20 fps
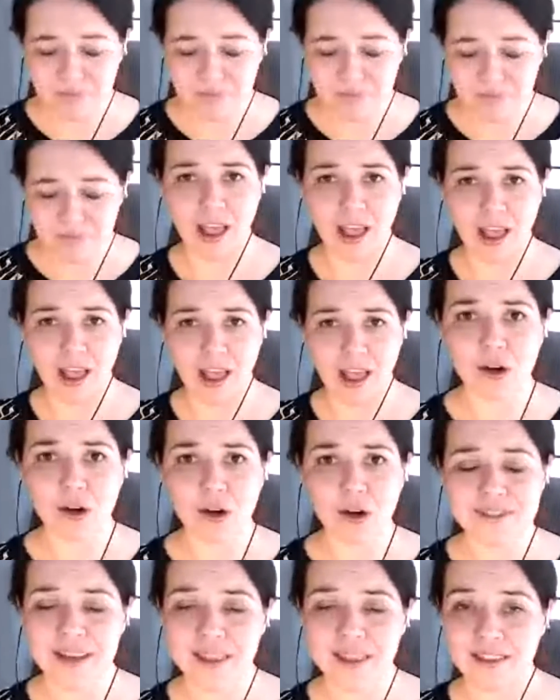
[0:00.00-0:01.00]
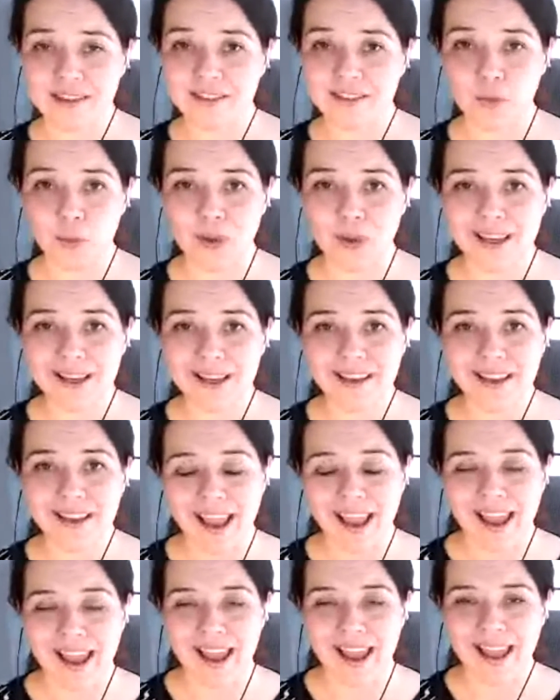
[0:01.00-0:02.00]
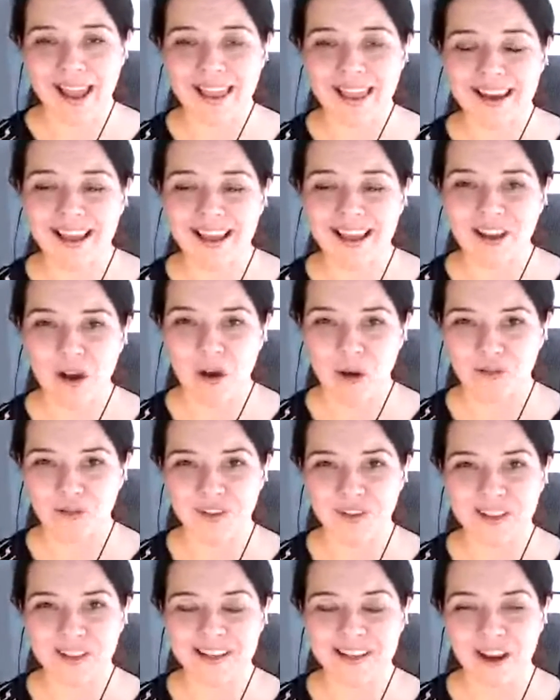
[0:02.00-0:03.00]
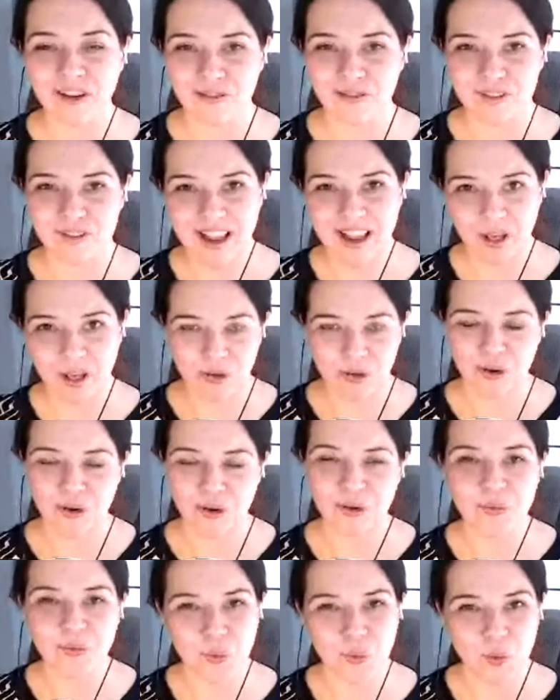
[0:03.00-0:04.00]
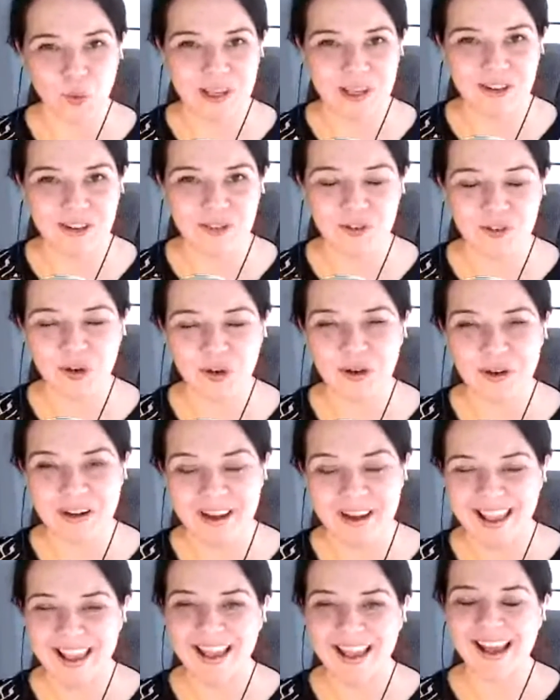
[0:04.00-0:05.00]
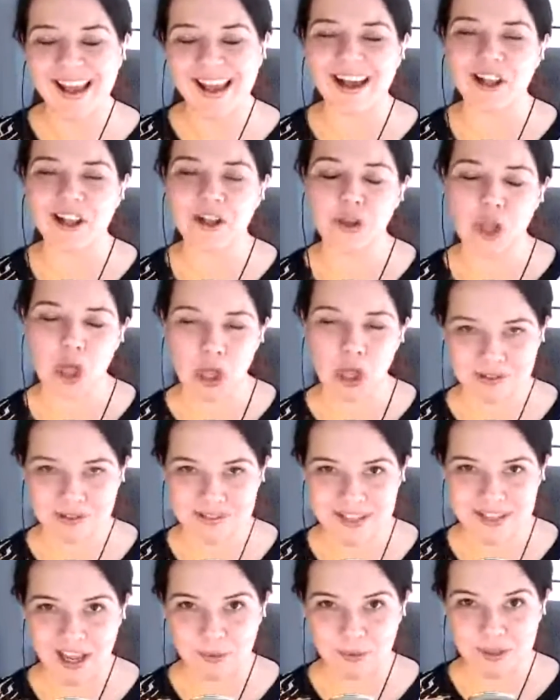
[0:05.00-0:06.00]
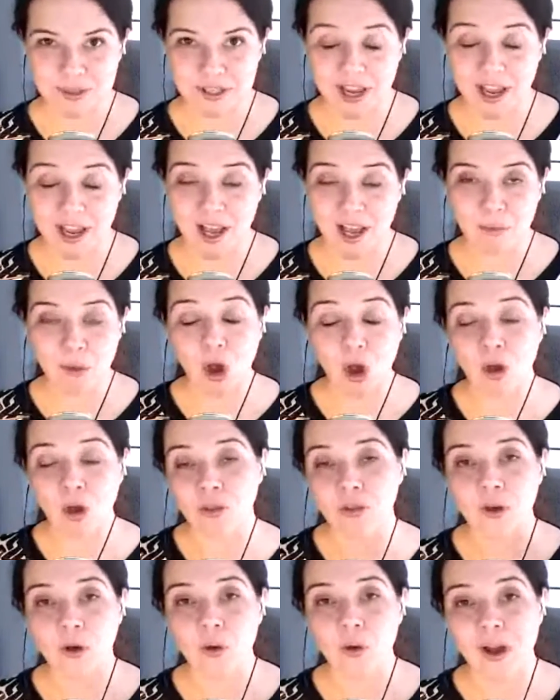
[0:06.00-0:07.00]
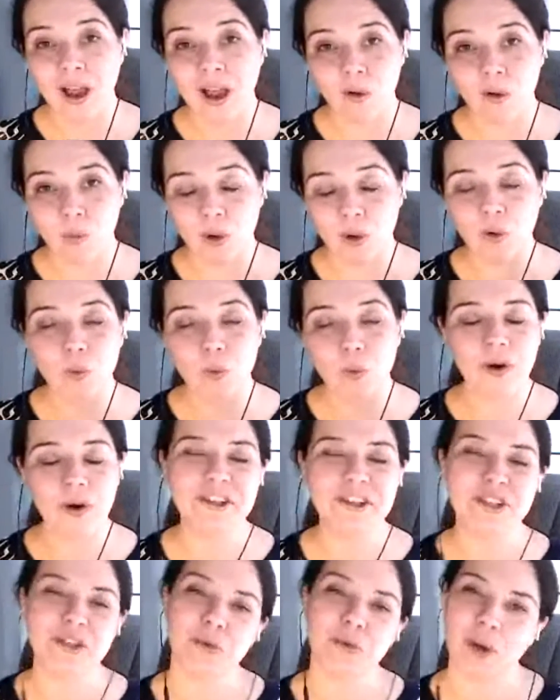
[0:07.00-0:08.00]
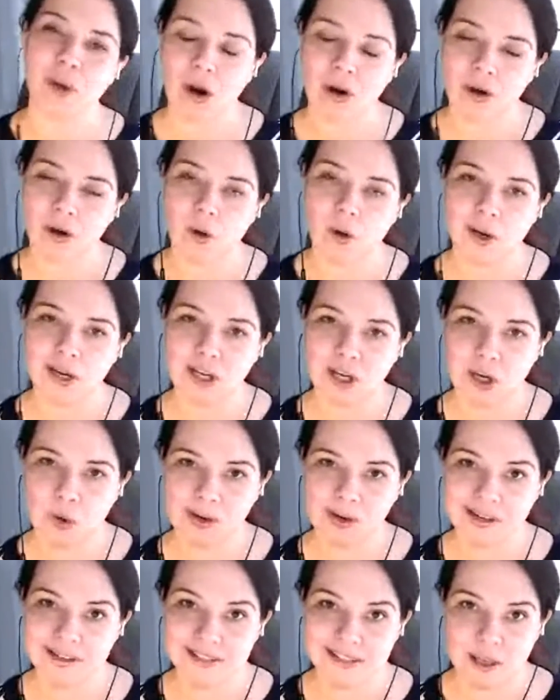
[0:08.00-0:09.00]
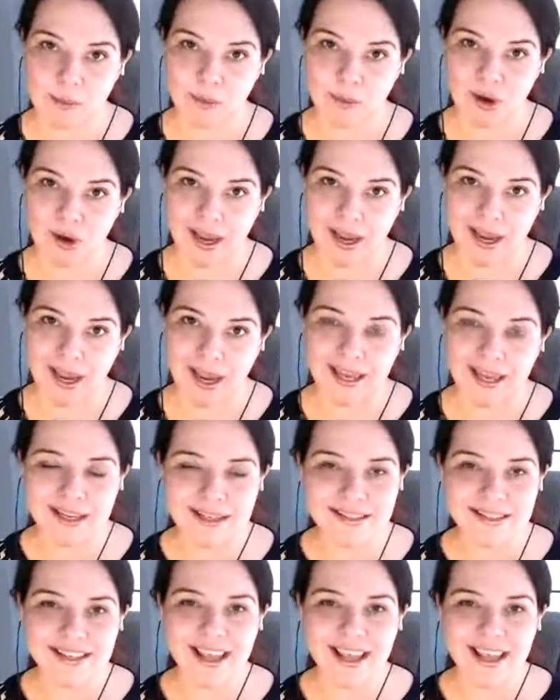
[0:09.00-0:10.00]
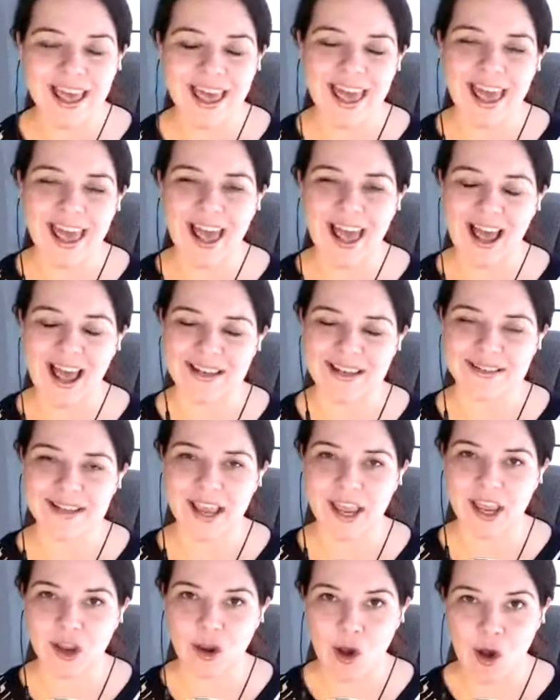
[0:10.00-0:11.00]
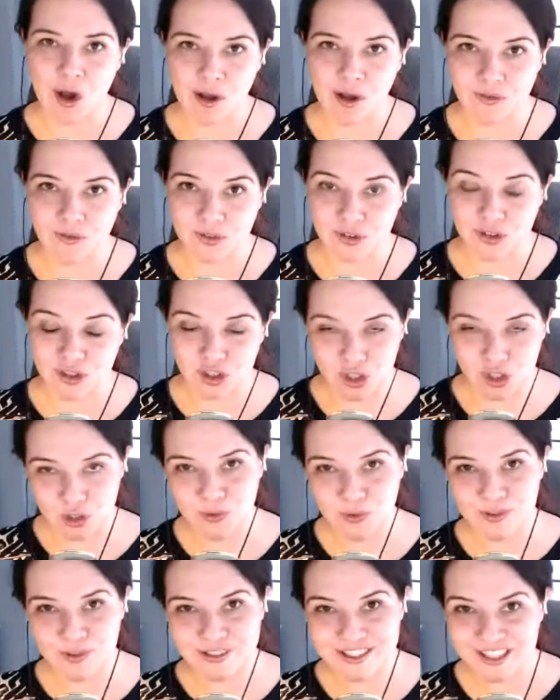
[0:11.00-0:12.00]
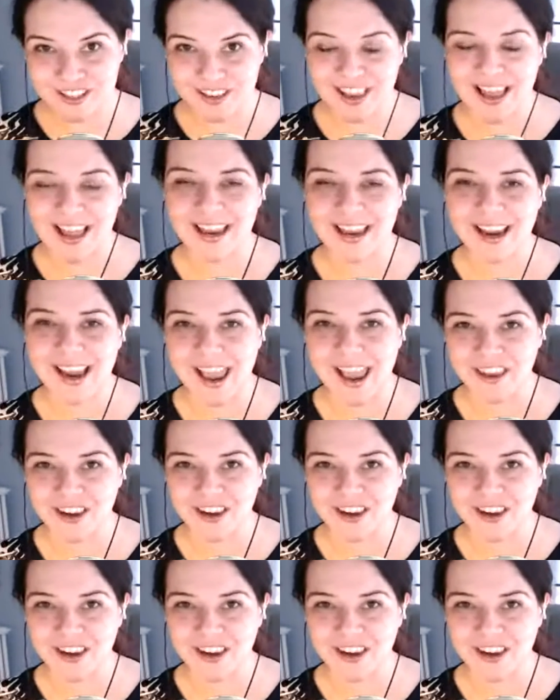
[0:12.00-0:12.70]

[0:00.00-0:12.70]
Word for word: I'll be your host this week and uh, hopefully every other week for a long time to come. Although I will warn you, we are going to go on a summer hiatus and take off June, July, and